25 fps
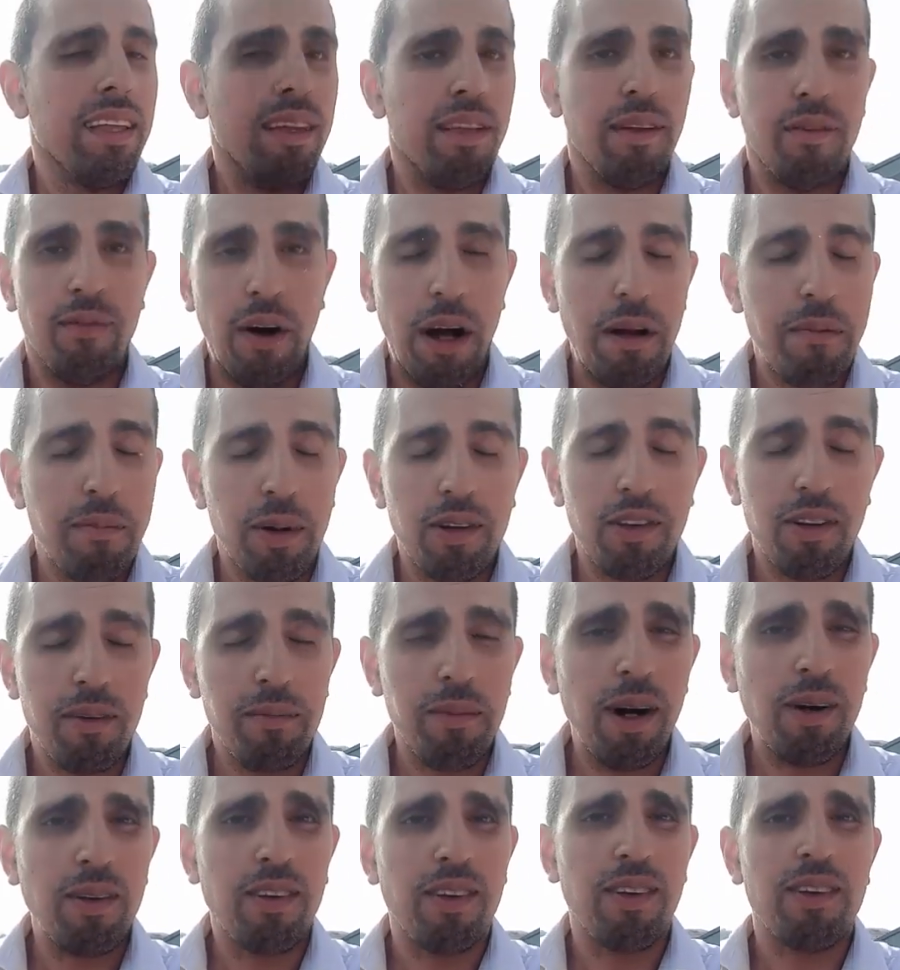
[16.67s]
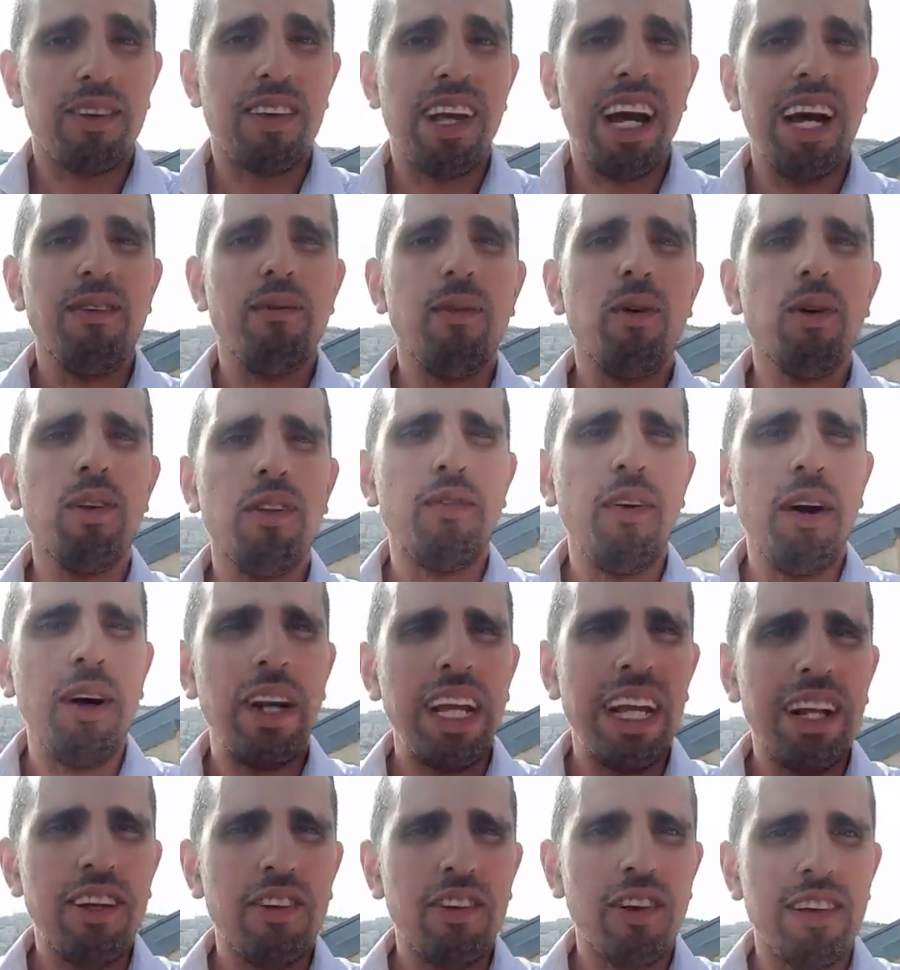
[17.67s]
the 5 books of Moses. And what's
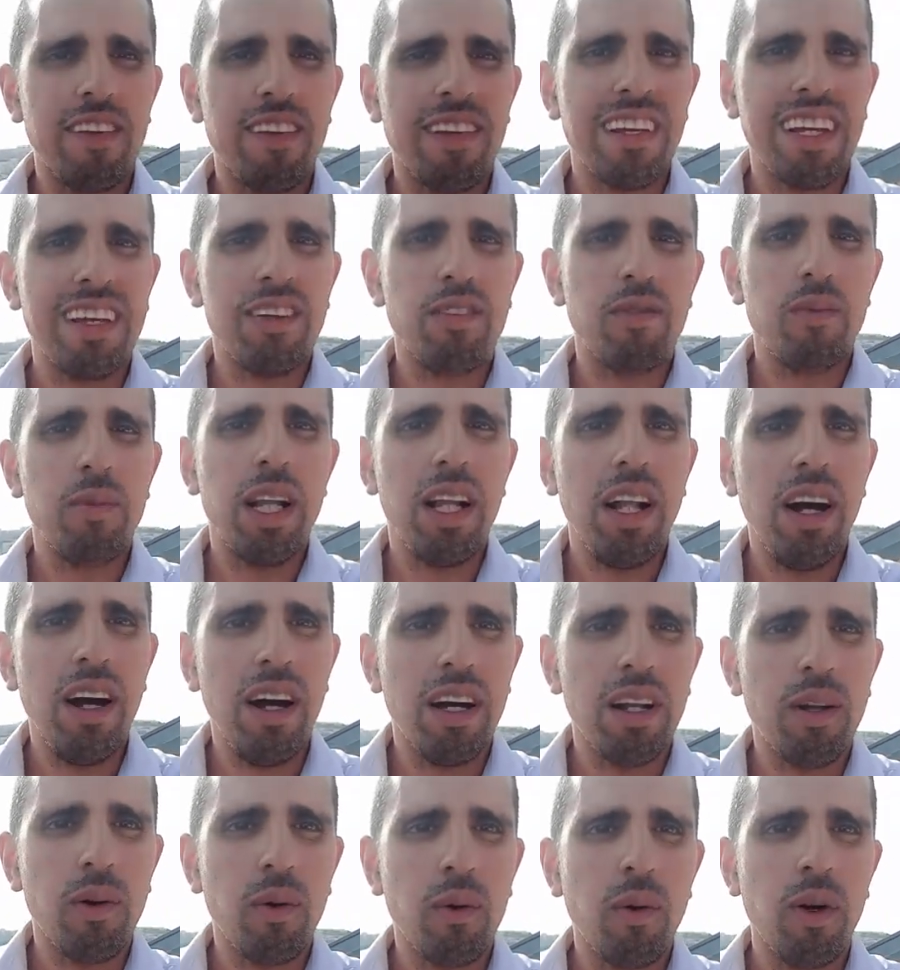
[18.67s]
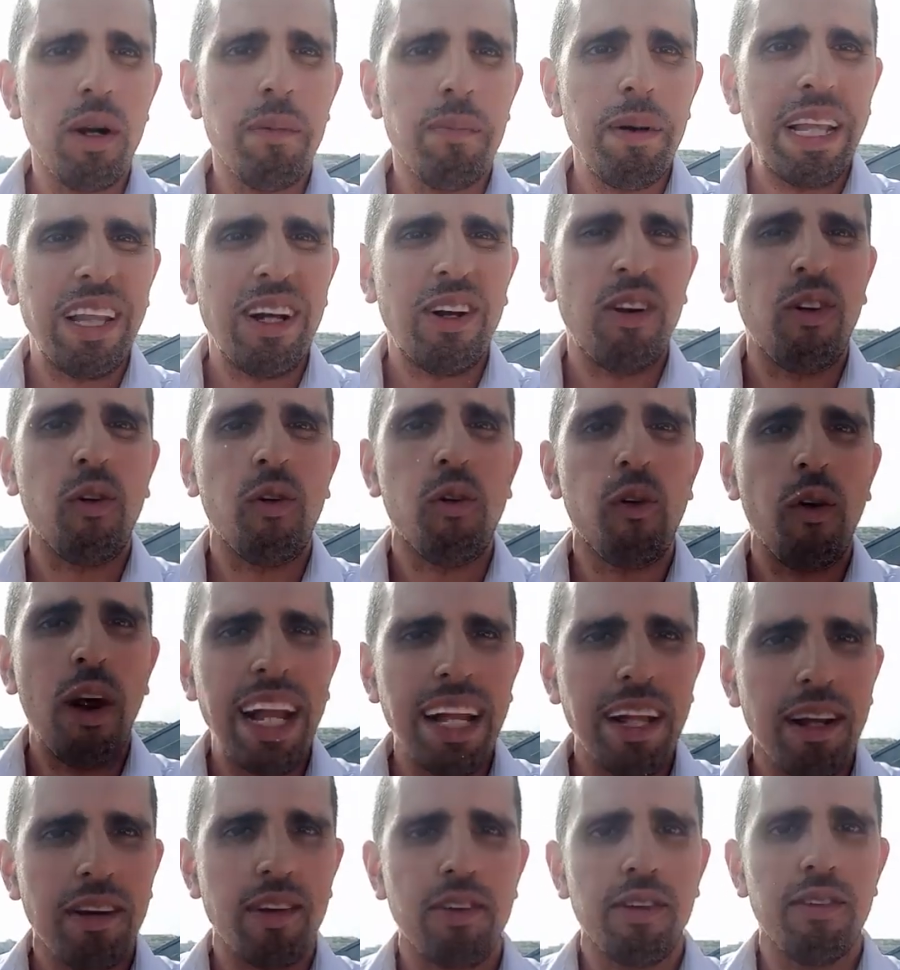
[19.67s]
very interesting is we learn all about the
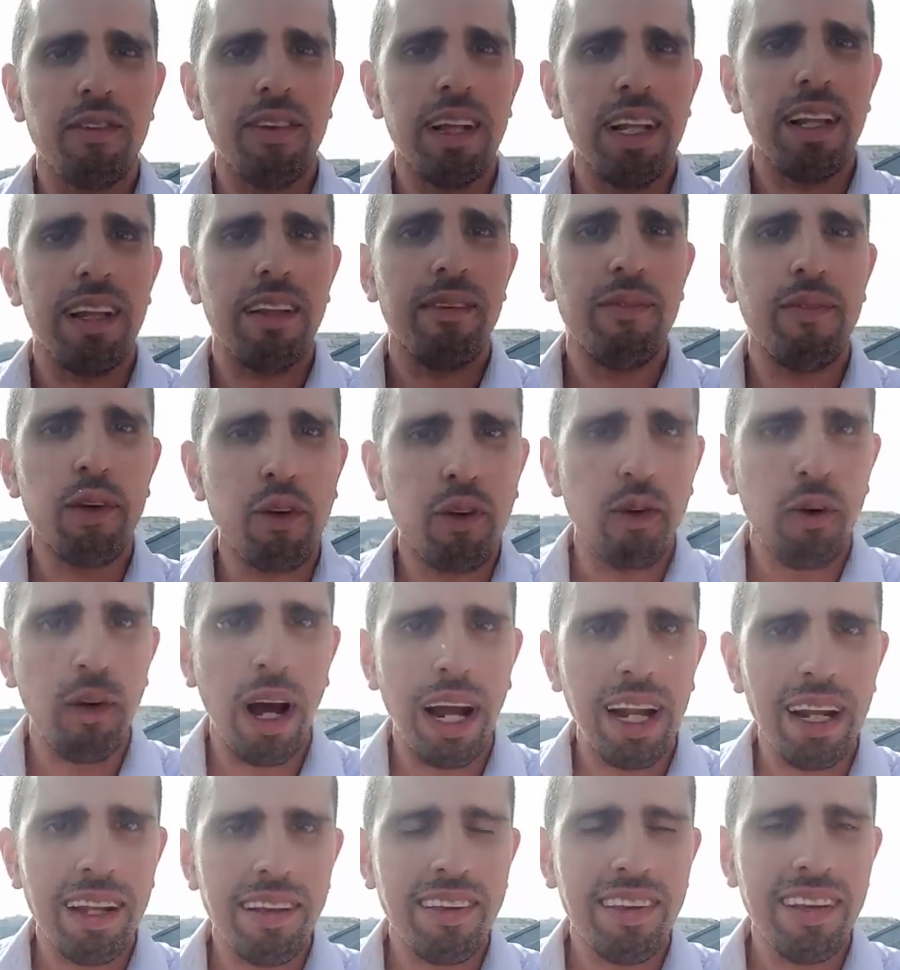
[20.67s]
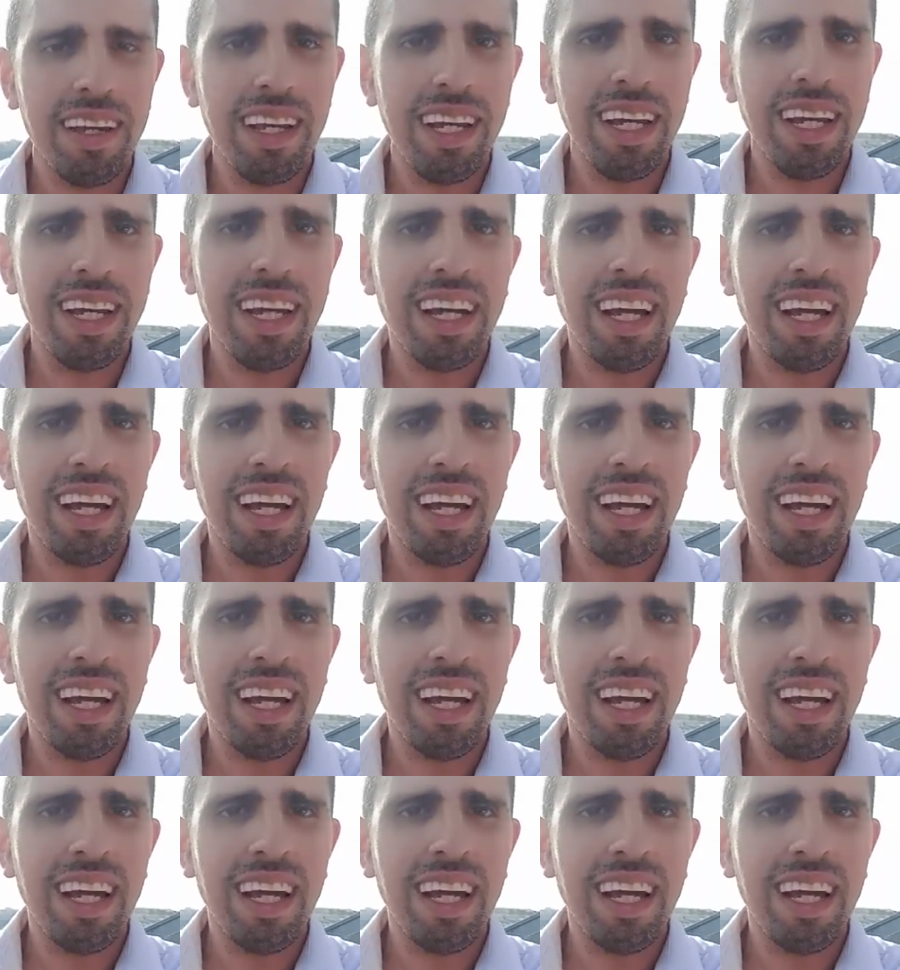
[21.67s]
greatness of individuality